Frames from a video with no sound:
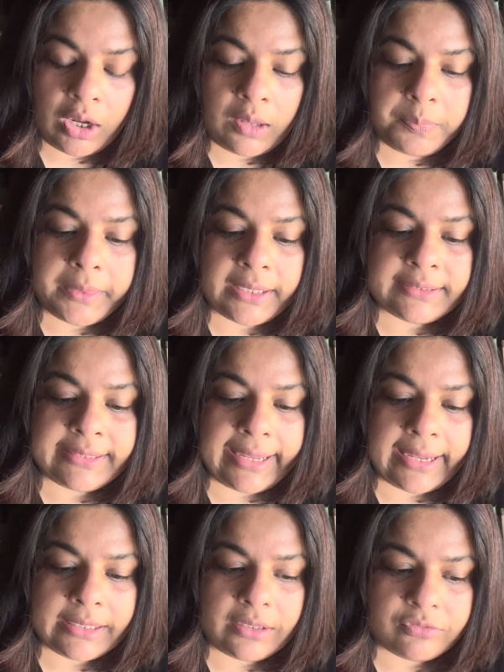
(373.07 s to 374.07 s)
that
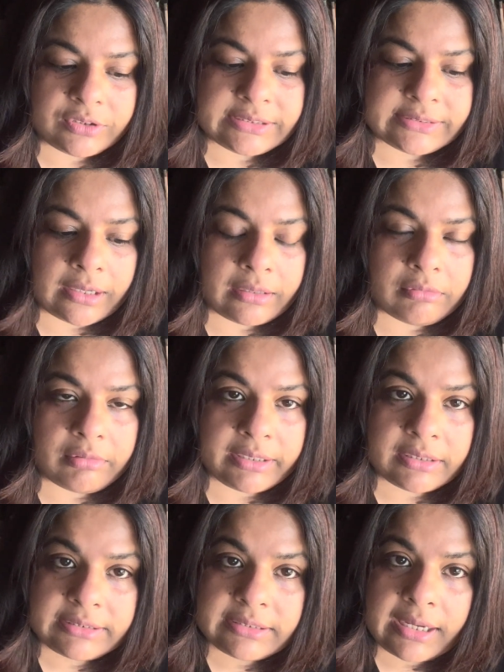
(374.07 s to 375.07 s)
caregivers are
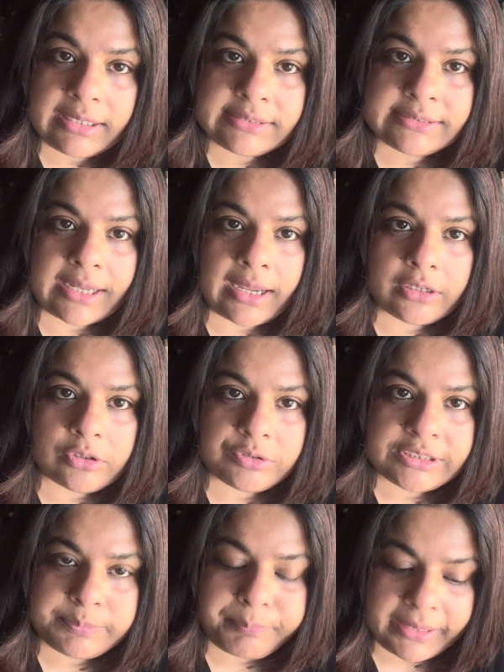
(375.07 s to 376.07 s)
recognized and
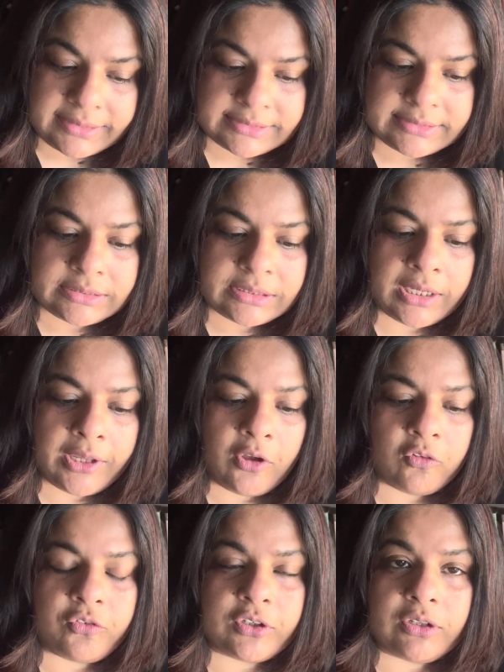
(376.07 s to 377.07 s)
respected
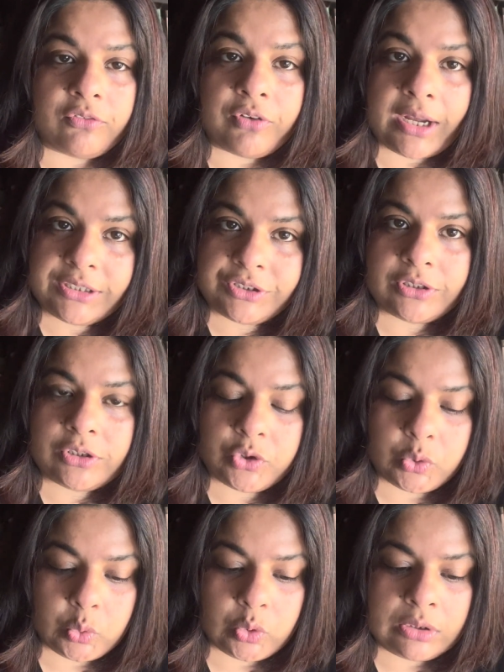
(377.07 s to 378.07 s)
for the vital
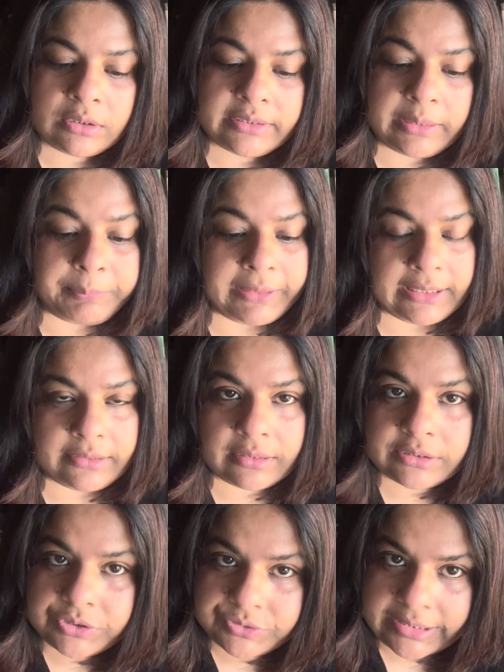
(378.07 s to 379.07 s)
role they play in
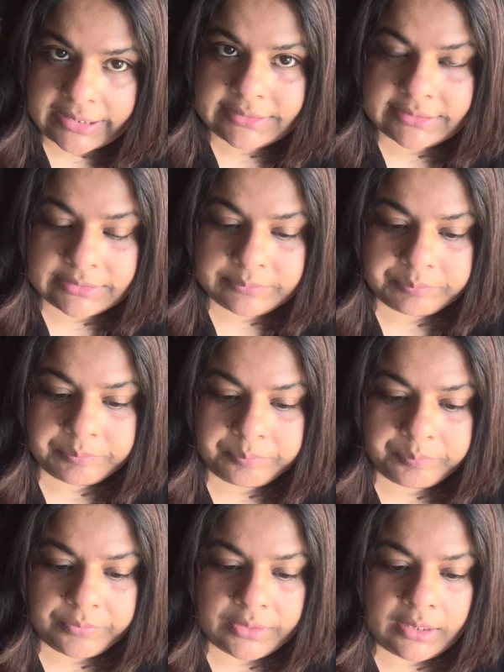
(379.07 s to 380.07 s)
our society.
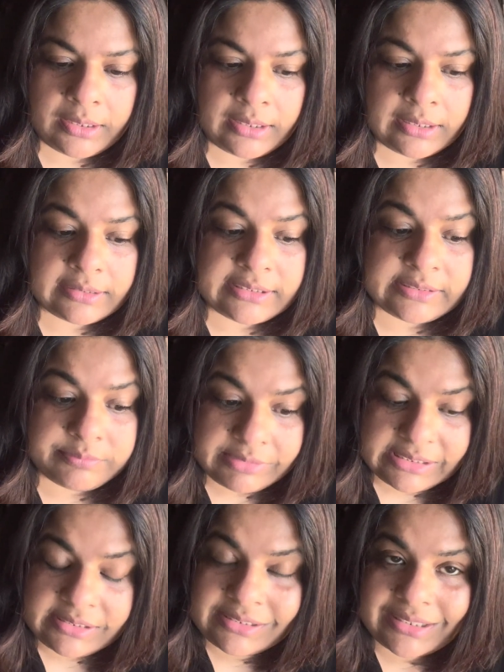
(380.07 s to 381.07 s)
This
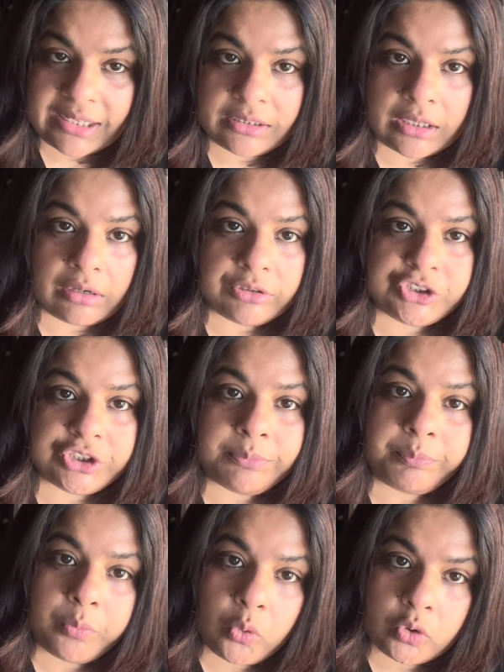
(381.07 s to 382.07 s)
means encouraging
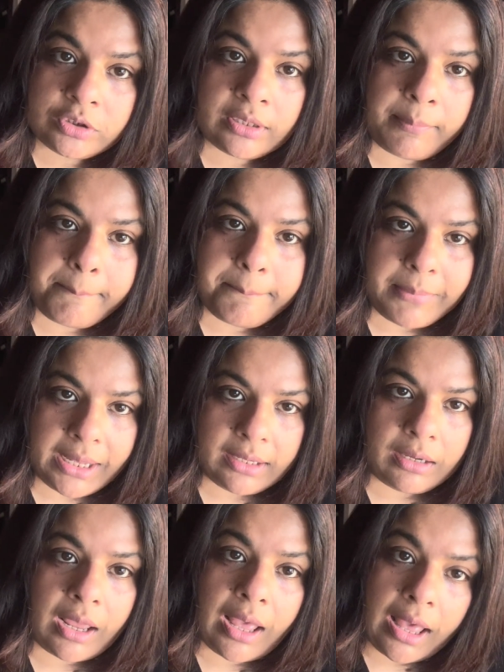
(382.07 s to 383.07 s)
both
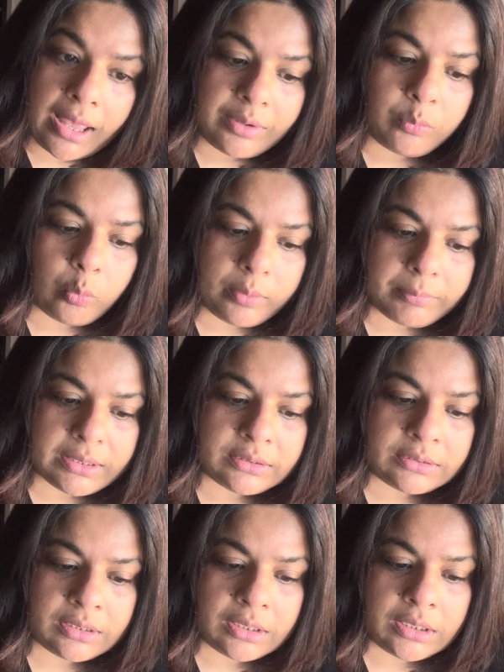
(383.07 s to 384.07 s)
men and
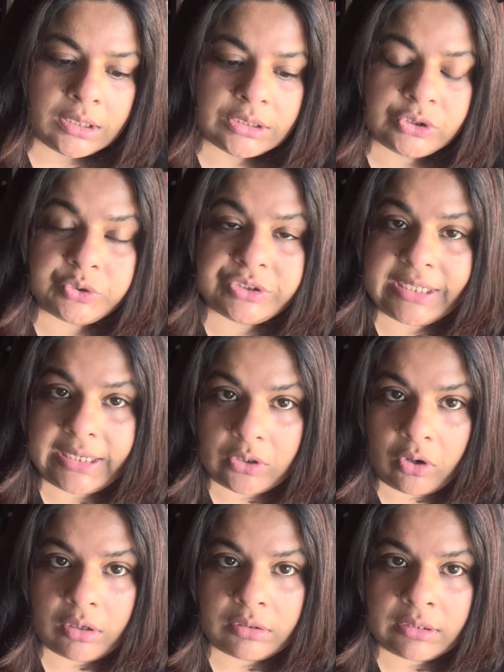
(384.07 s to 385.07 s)
women to take
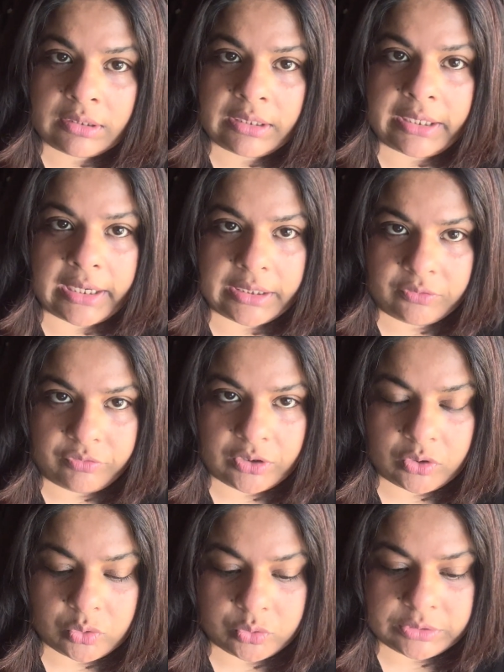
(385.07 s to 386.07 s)
on
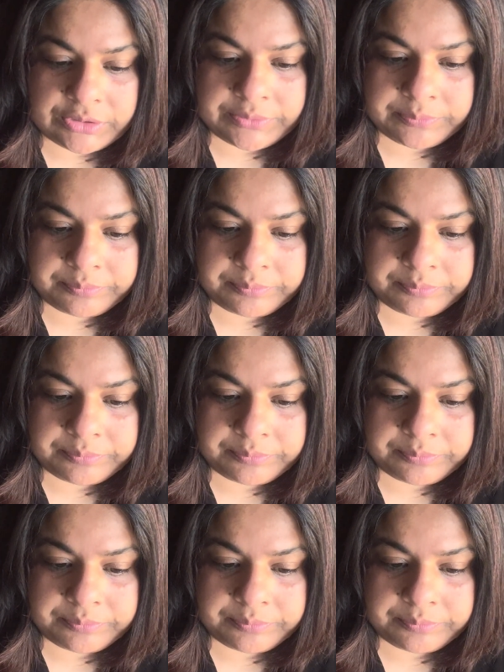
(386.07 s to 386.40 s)
caregiving roles,